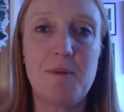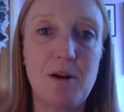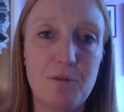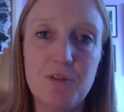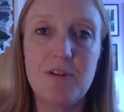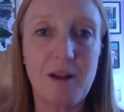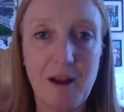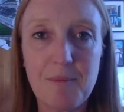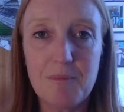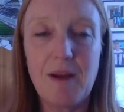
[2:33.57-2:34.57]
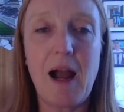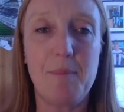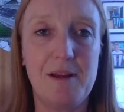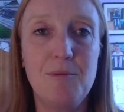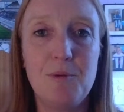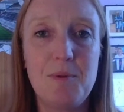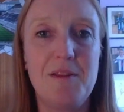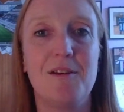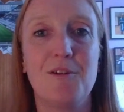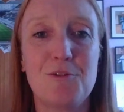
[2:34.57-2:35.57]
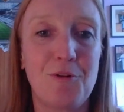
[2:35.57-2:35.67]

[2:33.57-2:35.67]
I mean, obviously, happy would be the